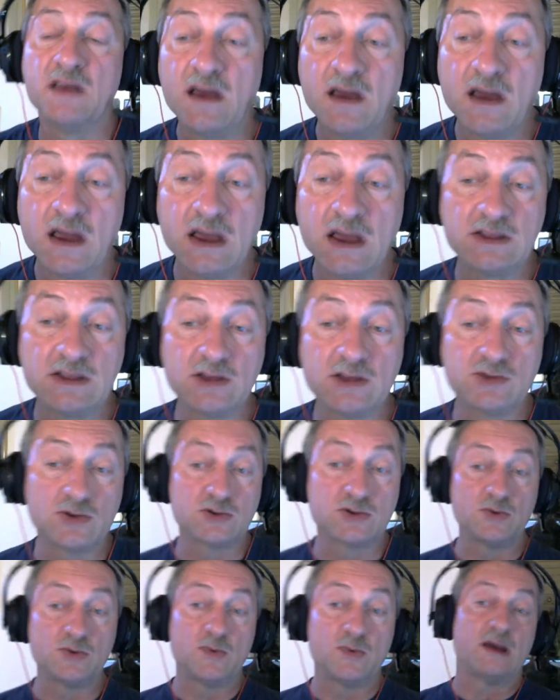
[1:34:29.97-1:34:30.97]
It is
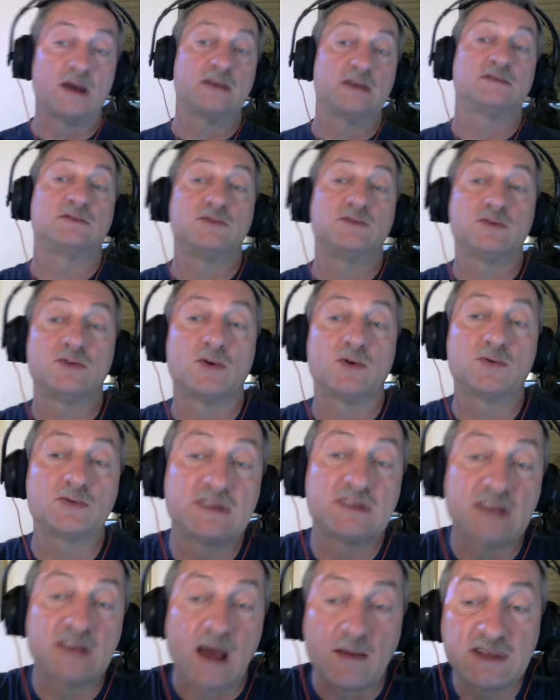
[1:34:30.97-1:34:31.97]
also wise,
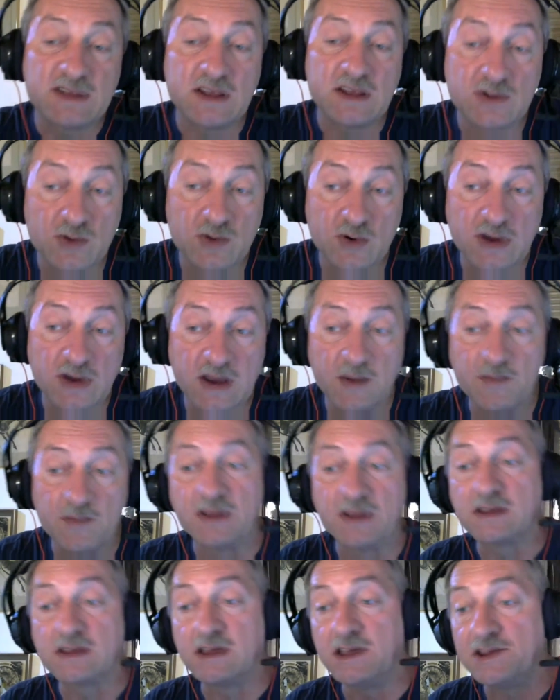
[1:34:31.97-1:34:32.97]
something to keep
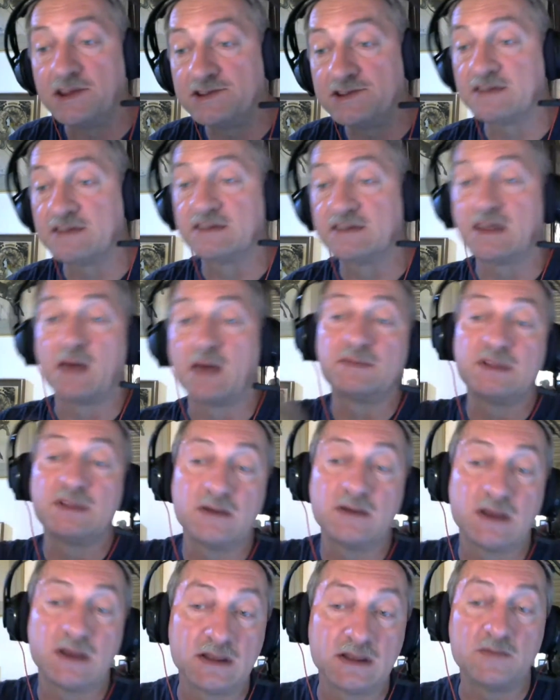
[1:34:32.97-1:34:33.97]
in kitchen, something in the